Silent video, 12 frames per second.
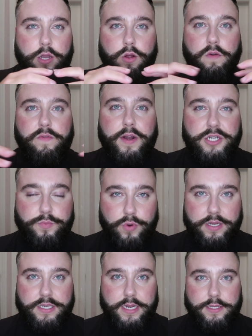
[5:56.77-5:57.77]
you know, the French
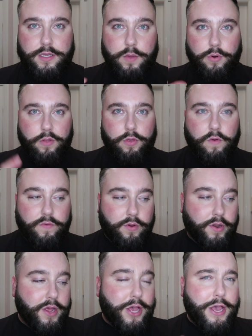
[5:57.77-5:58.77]
breadsticks that you put in the
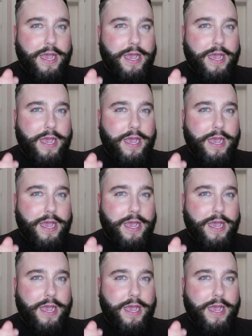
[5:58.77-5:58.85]
oven.